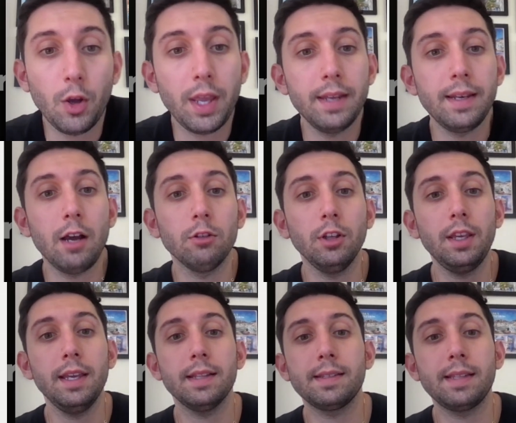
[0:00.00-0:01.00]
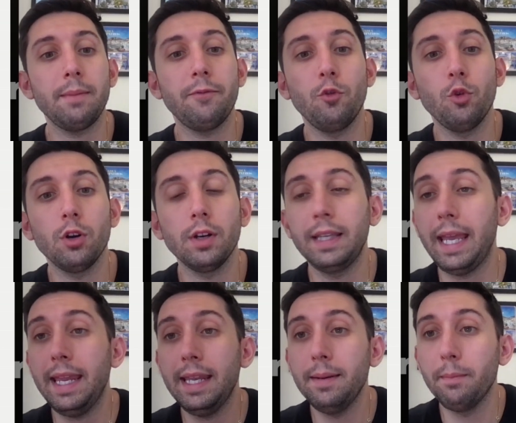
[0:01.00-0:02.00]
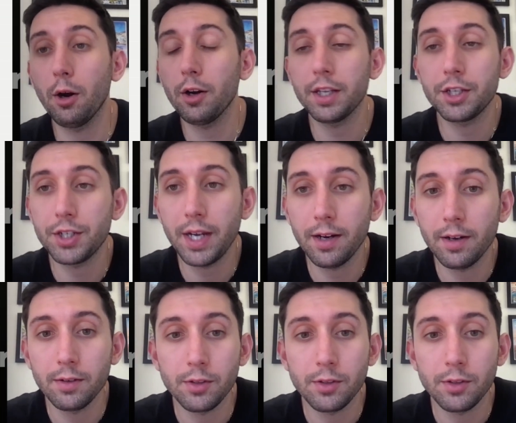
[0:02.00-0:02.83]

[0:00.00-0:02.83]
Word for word: Okay, now looking at step four, gain market share.